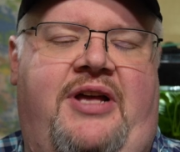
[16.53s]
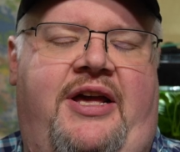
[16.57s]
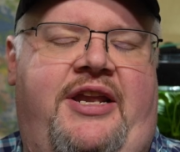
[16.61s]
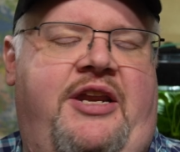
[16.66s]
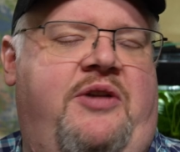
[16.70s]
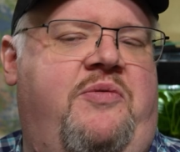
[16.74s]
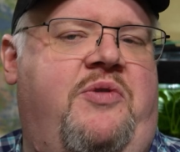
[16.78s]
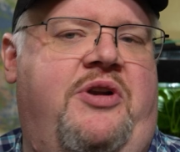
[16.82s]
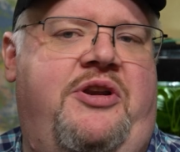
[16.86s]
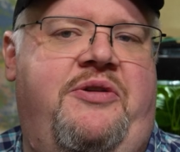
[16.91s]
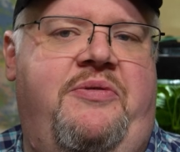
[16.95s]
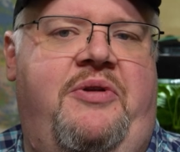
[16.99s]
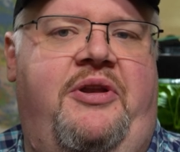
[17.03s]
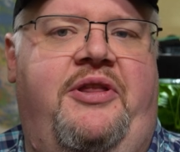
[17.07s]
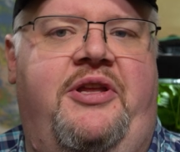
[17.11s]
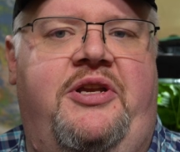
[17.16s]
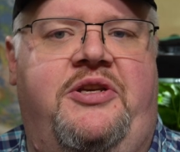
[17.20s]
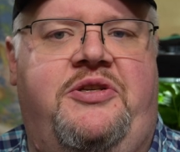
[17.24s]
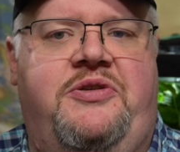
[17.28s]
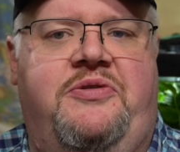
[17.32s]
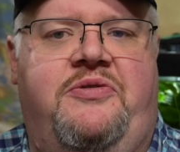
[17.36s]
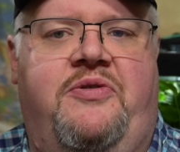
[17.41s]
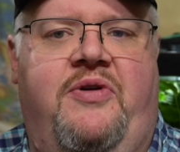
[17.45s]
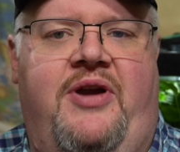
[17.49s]
I didn't want to do anything
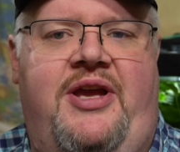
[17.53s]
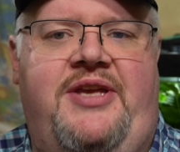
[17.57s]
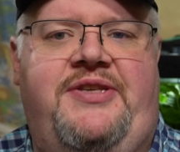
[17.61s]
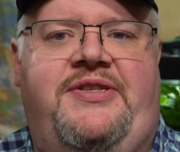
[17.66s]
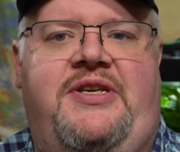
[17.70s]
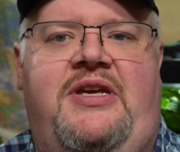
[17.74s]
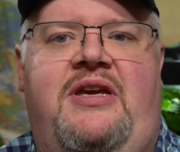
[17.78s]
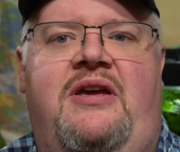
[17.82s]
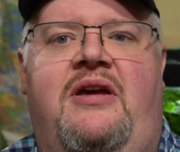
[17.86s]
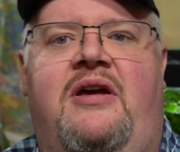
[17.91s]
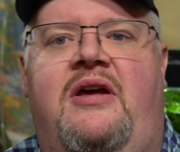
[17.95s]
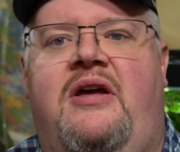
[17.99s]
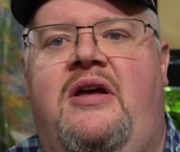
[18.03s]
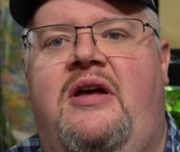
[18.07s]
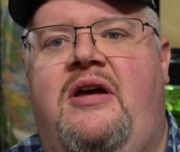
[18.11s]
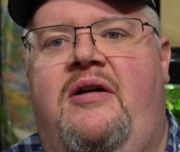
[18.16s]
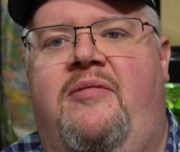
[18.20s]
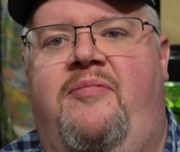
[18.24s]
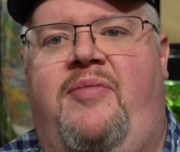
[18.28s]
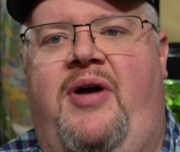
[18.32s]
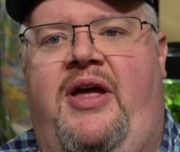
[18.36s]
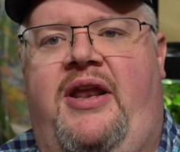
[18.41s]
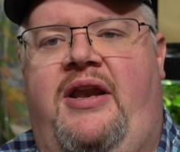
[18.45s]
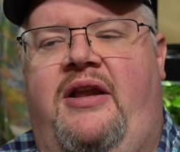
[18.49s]
too crazy,
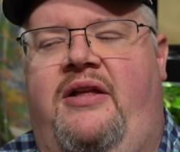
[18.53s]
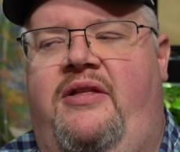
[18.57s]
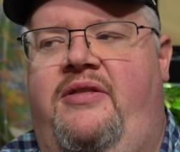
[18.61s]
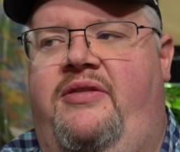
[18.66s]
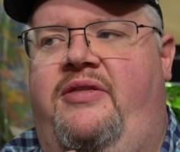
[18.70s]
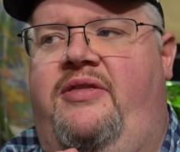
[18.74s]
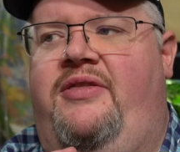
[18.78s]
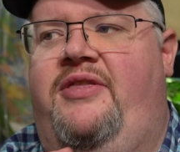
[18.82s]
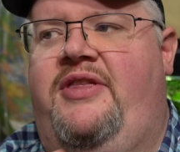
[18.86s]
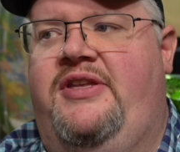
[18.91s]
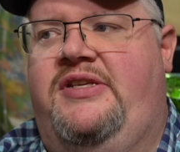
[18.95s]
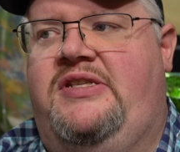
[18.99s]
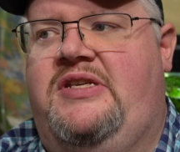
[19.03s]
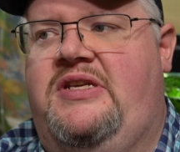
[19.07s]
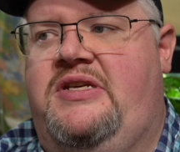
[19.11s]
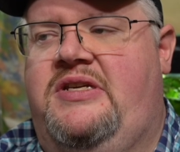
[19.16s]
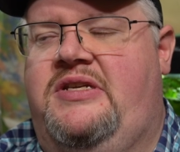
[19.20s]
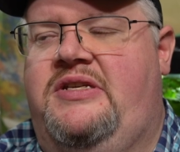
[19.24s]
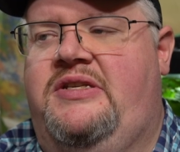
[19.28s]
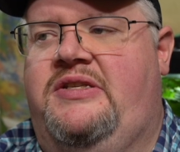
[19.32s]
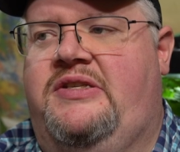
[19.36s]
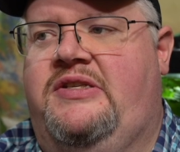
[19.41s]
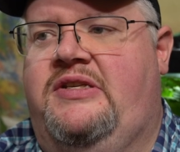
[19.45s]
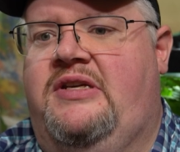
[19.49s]
but this
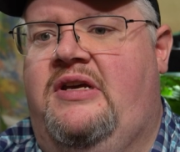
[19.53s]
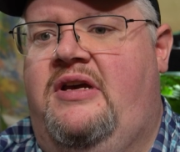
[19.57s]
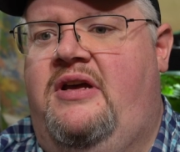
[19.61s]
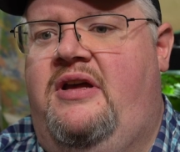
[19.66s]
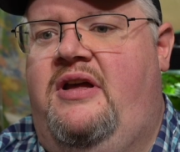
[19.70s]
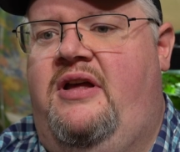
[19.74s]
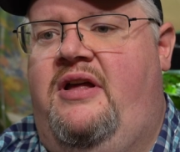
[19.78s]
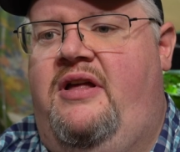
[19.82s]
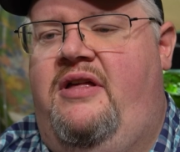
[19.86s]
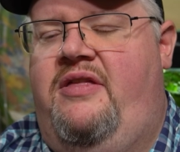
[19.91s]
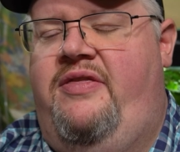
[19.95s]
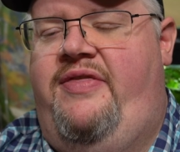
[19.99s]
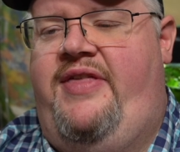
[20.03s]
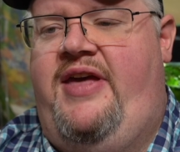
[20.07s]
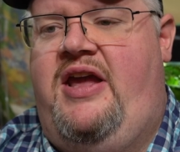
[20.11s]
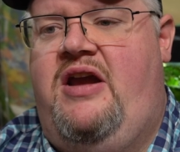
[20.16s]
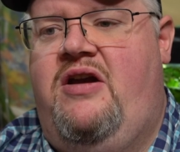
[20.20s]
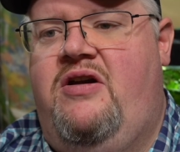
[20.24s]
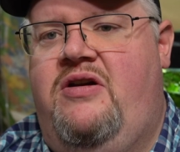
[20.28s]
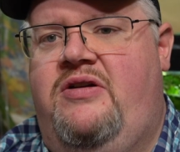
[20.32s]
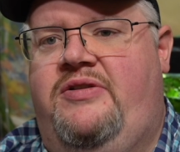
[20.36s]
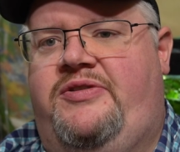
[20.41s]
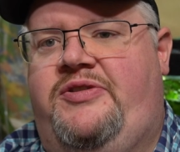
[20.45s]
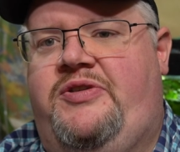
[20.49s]
is
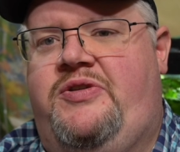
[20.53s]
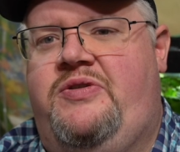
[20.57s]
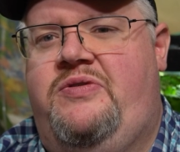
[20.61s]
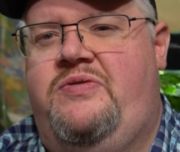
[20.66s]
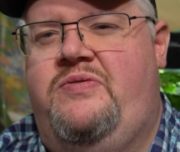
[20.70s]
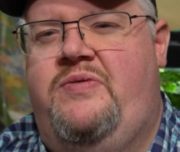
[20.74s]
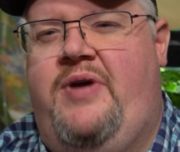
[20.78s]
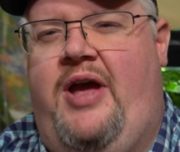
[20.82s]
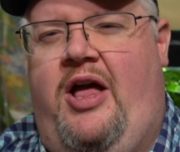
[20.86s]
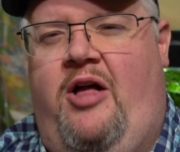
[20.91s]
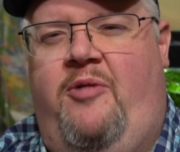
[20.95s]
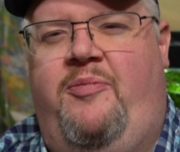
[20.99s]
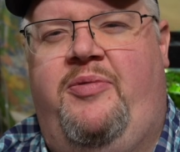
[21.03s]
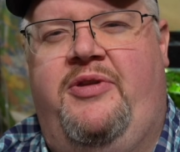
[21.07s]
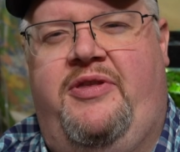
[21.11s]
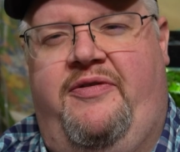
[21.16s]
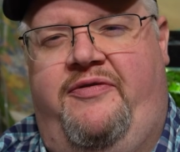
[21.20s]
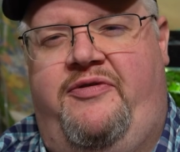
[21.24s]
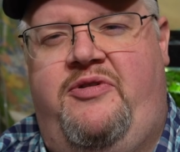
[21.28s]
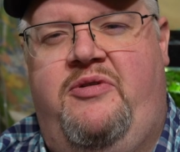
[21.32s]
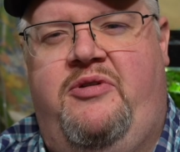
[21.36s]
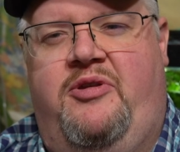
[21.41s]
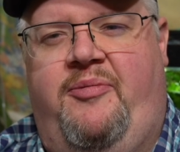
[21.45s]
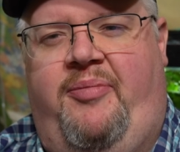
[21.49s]
there to help with a
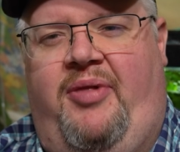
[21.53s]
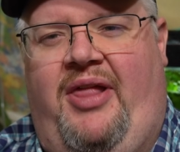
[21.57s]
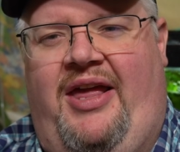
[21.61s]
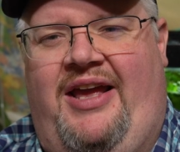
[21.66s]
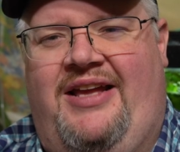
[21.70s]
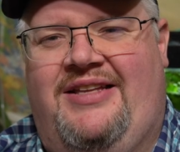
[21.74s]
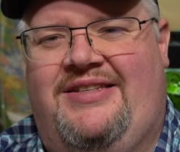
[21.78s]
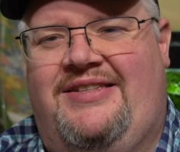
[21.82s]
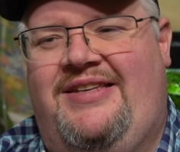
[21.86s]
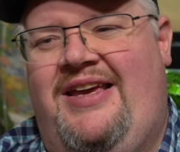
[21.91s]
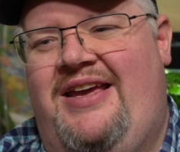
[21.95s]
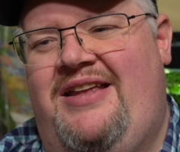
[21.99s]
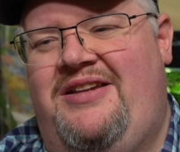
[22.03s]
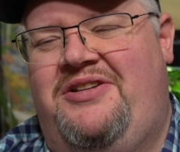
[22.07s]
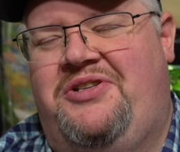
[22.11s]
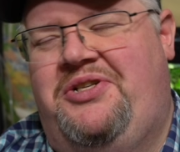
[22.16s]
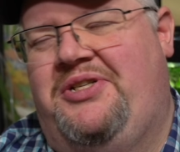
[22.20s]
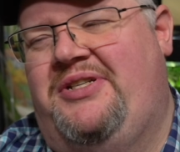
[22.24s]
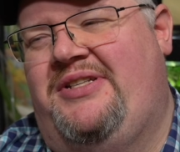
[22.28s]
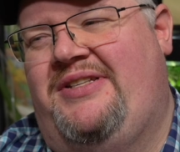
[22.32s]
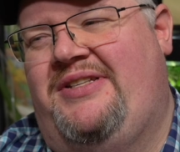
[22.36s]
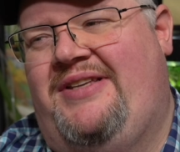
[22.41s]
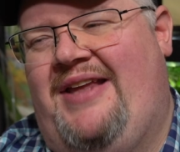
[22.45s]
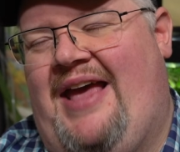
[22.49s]
few of the plants and
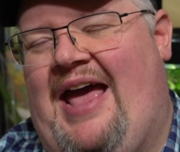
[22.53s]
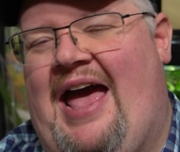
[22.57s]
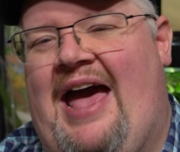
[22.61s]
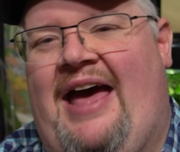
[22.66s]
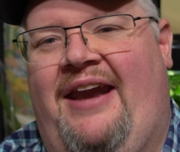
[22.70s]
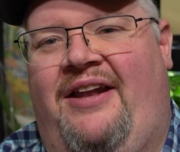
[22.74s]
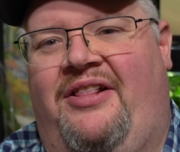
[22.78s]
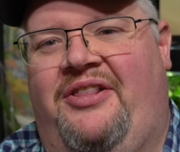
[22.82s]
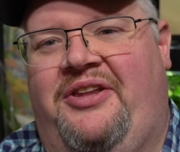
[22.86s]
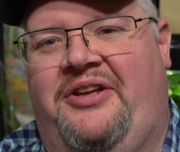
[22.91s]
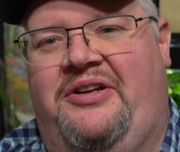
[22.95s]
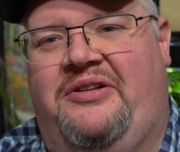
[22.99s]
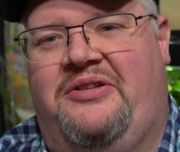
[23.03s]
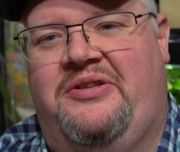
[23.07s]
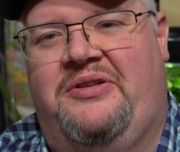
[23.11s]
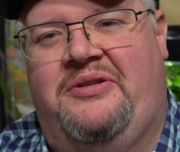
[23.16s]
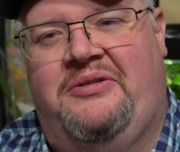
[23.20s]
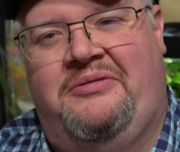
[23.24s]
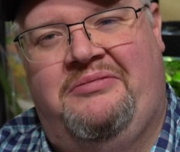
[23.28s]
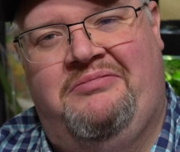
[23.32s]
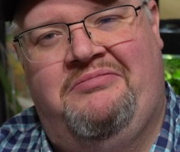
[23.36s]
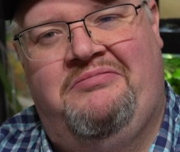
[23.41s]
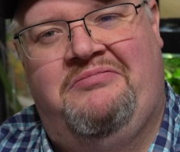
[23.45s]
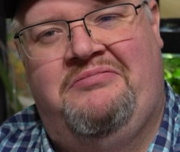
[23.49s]
just add a
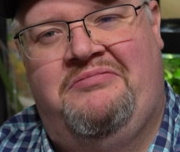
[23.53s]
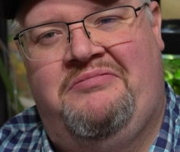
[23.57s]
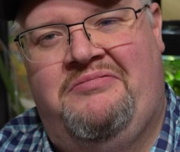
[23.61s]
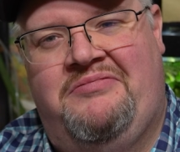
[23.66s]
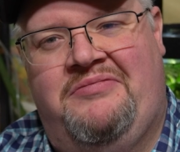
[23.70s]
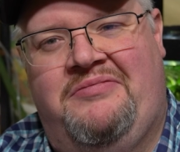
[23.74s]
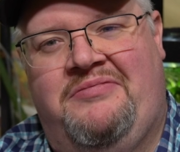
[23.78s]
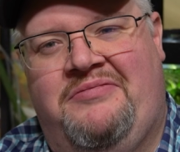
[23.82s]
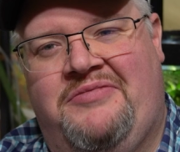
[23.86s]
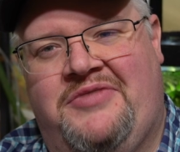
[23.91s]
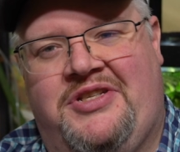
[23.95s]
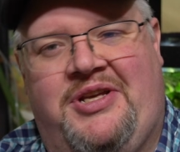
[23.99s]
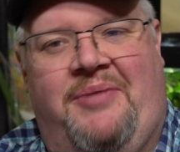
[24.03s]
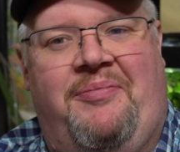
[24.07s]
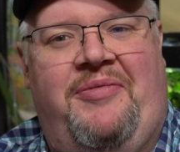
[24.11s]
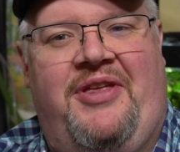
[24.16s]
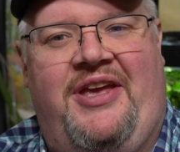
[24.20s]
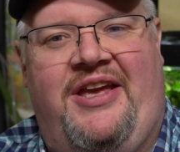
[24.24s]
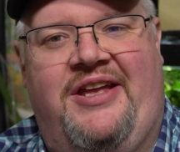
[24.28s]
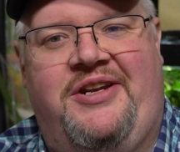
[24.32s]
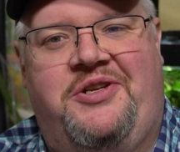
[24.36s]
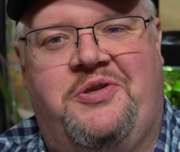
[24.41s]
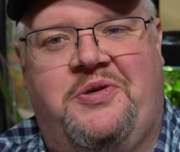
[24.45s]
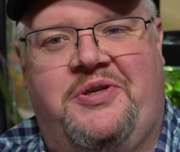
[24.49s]
little
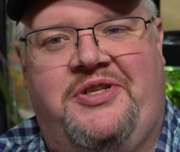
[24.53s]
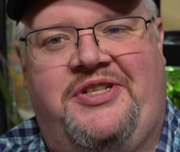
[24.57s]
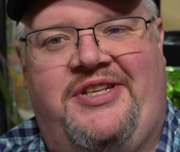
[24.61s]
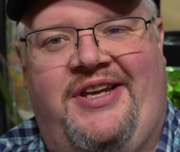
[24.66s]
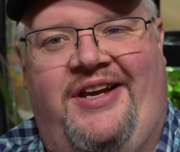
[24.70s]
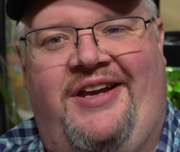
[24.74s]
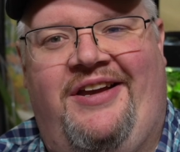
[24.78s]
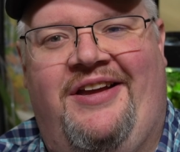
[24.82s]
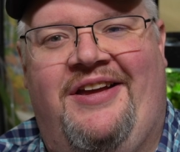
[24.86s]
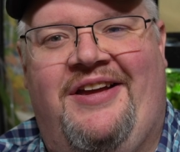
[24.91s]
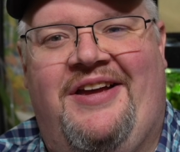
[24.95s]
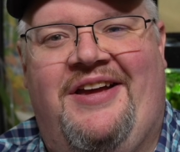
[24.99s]
something interesting.